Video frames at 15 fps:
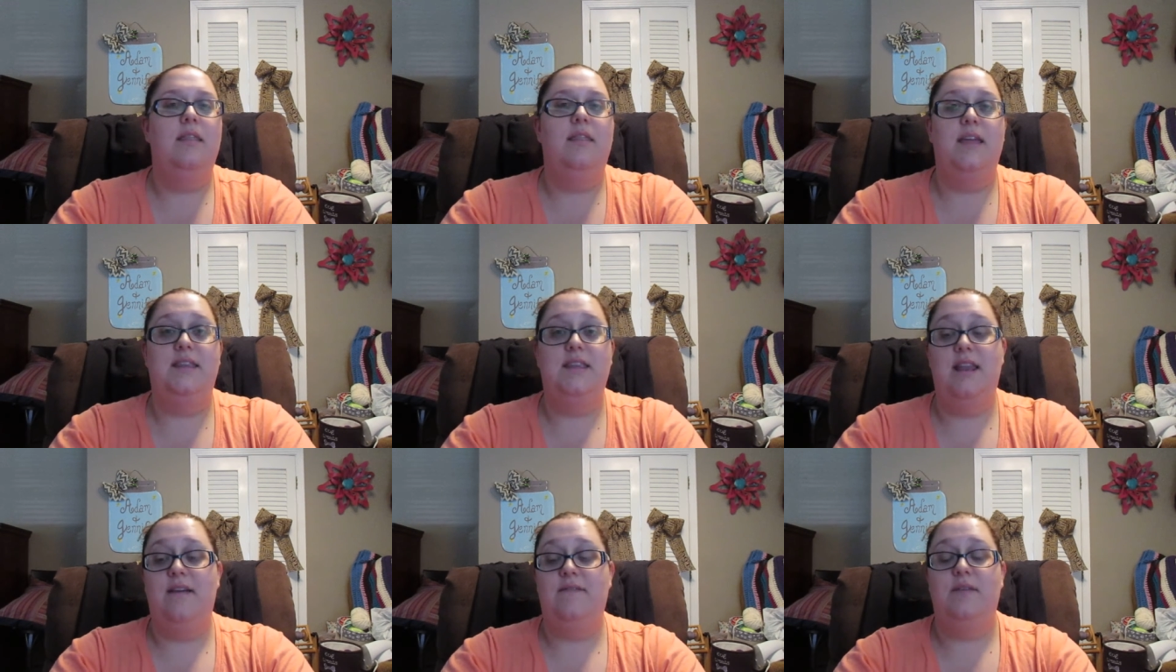They
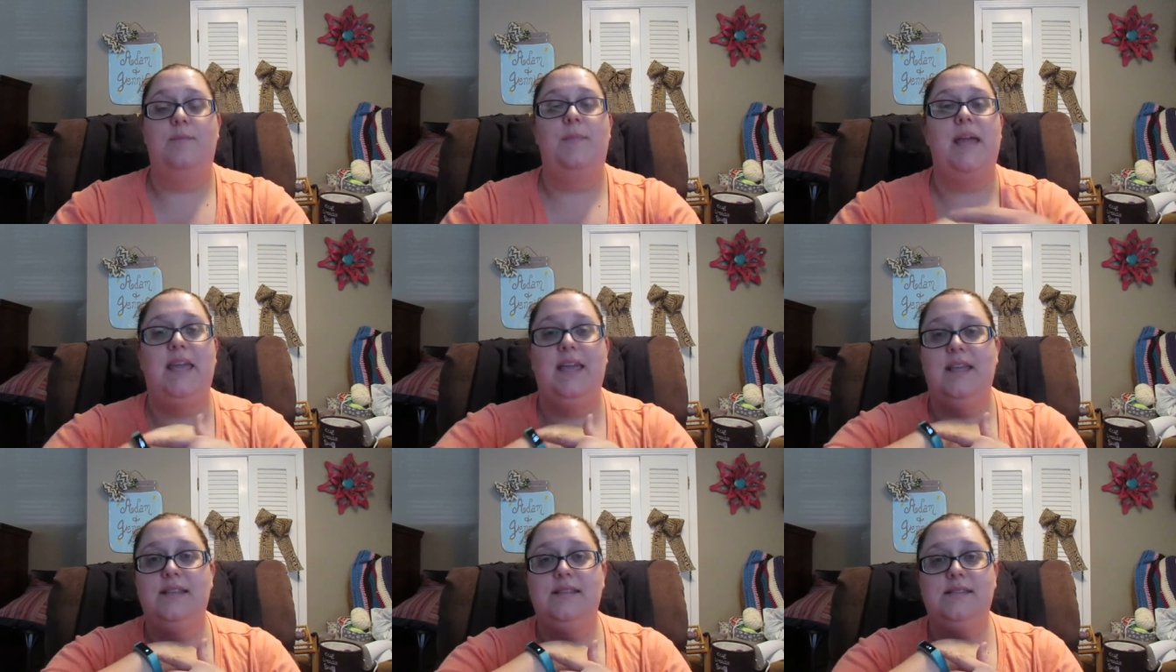did have the
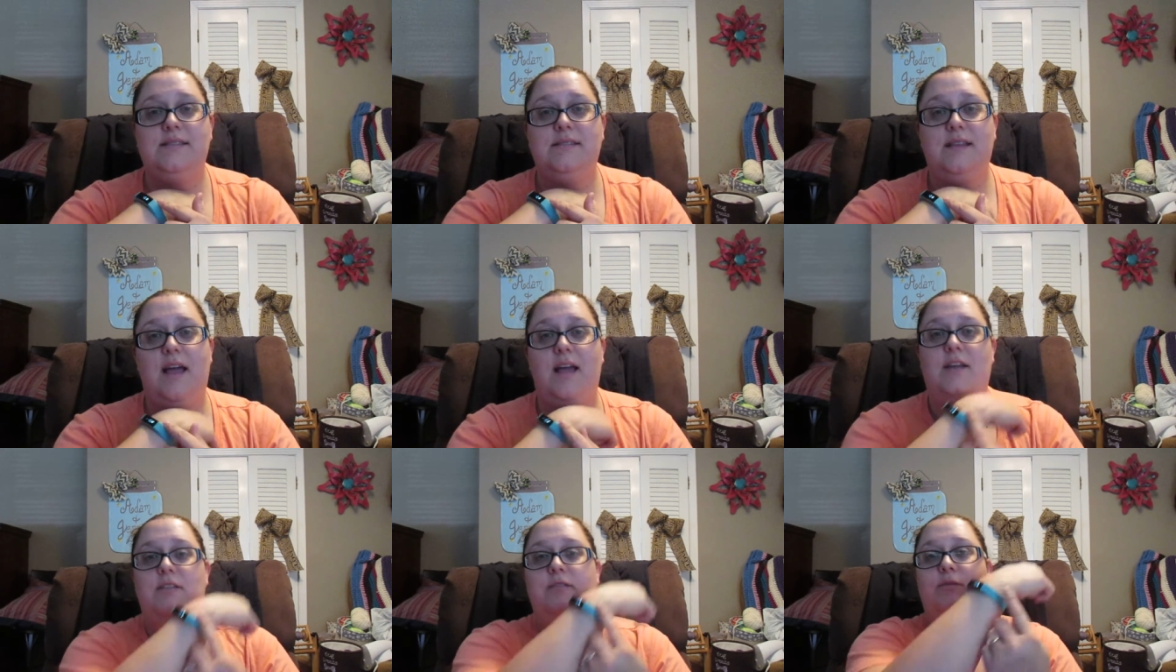bands.
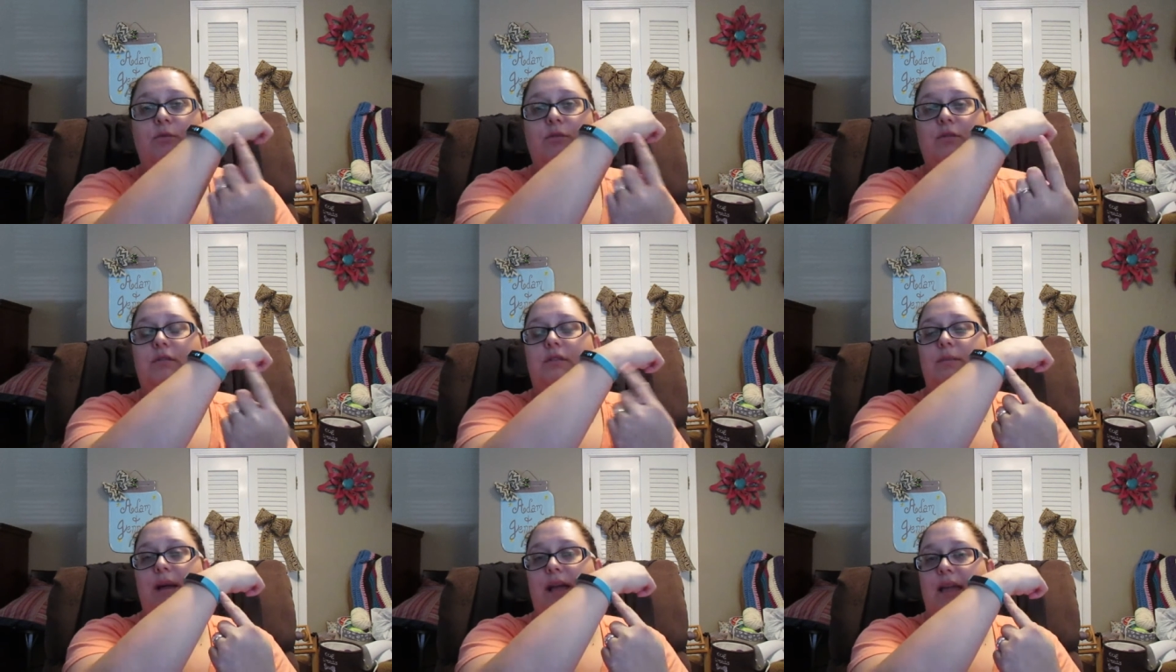I could have
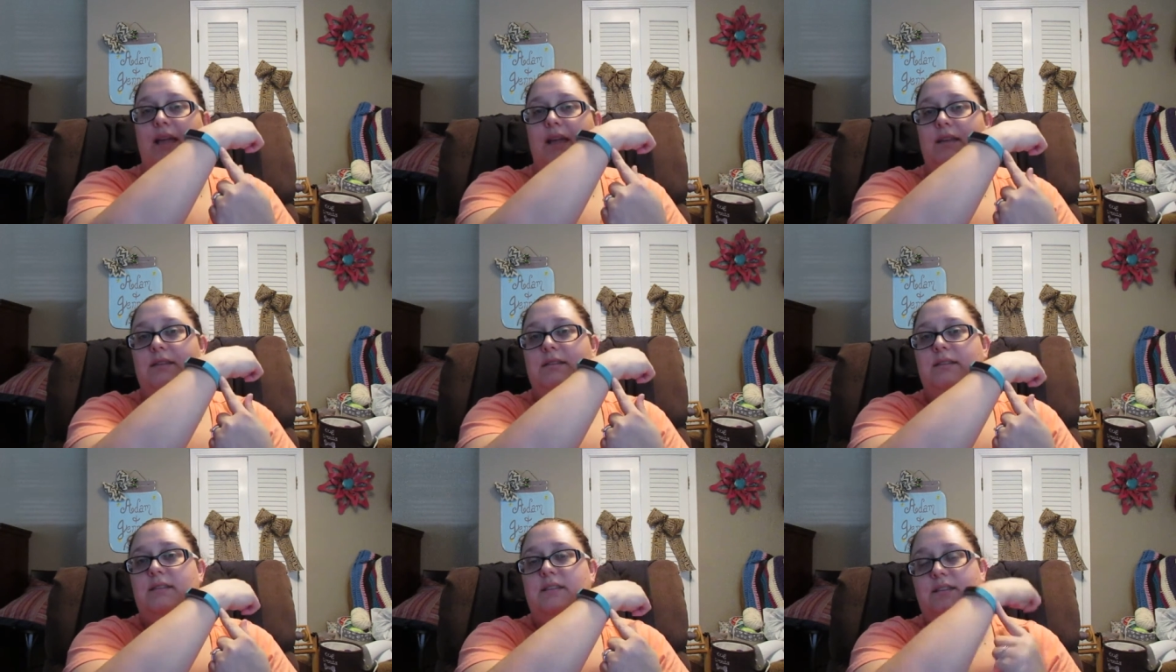ordered the band